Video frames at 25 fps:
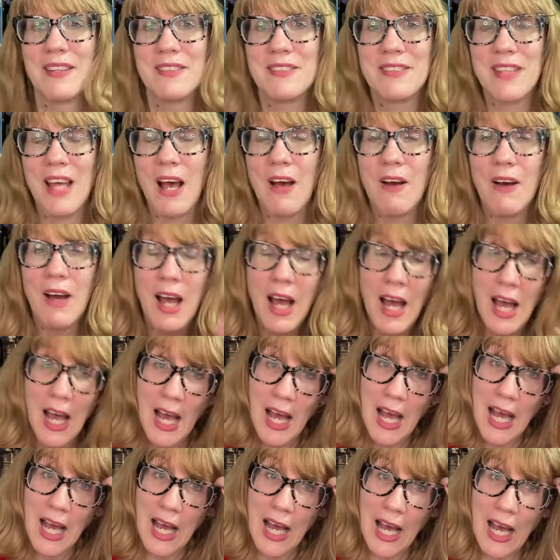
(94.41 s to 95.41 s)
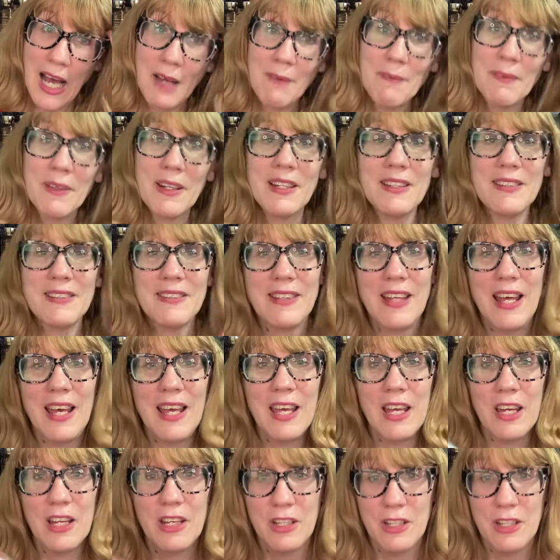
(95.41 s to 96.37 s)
So I'm going to say a